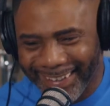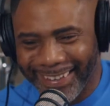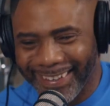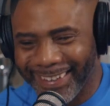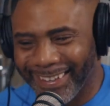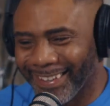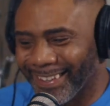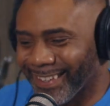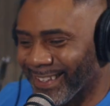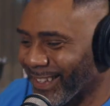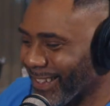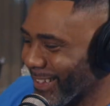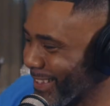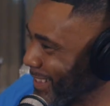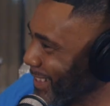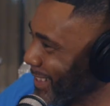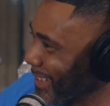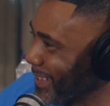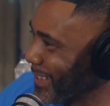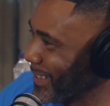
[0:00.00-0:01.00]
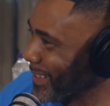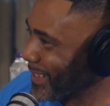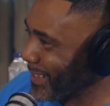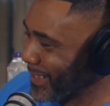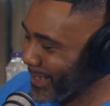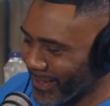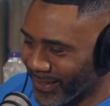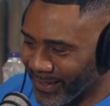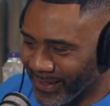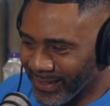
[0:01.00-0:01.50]

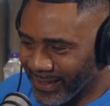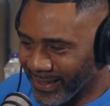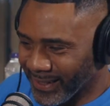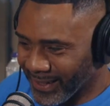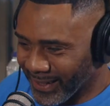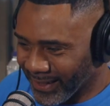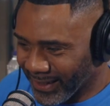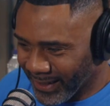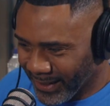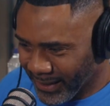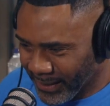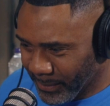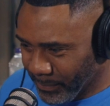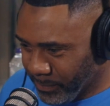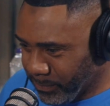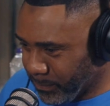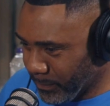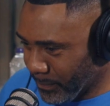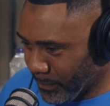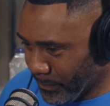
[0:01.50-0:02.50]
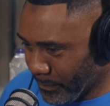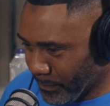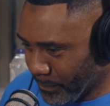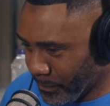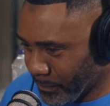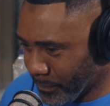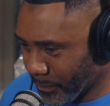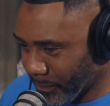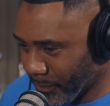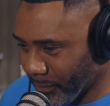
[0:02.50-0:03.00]

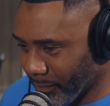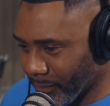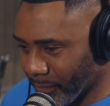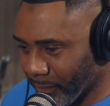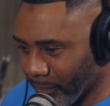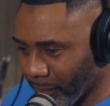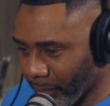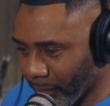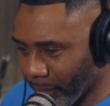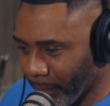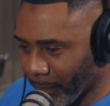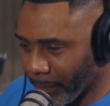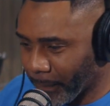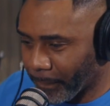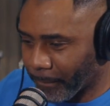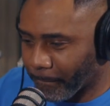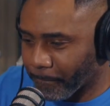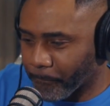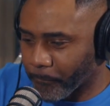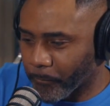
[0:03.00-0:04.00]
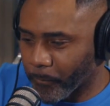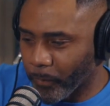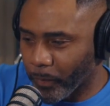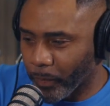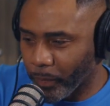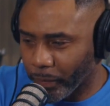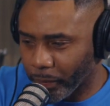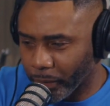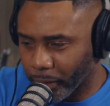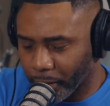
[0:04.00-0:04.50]

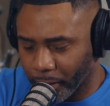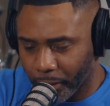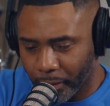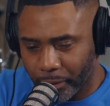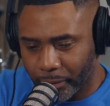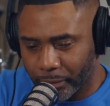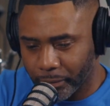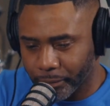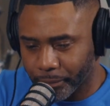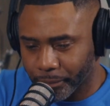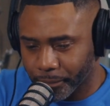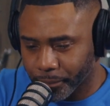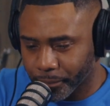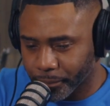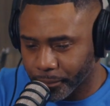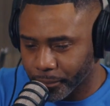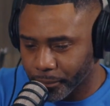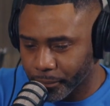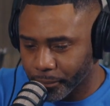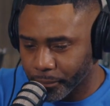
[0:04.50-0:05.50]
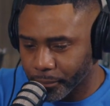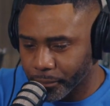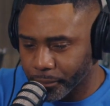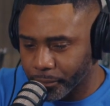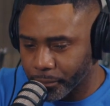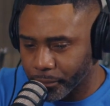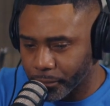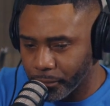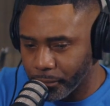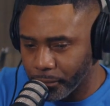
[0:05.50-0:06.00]

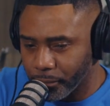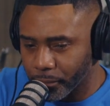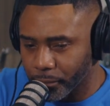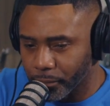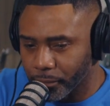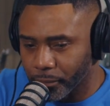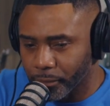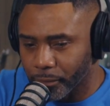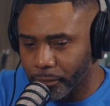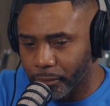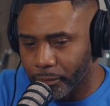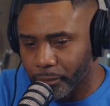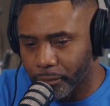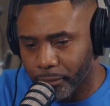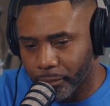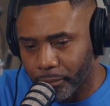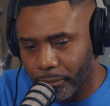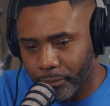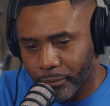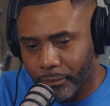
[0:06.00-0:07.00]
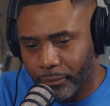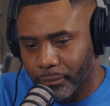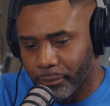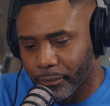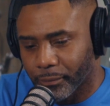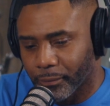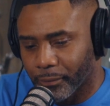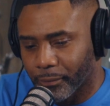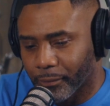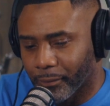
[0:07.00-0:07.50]

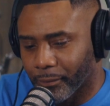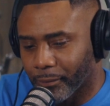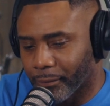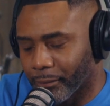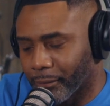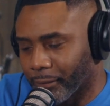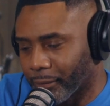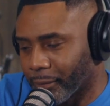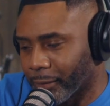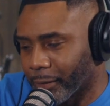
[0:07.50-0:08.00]
The person shown says nothing.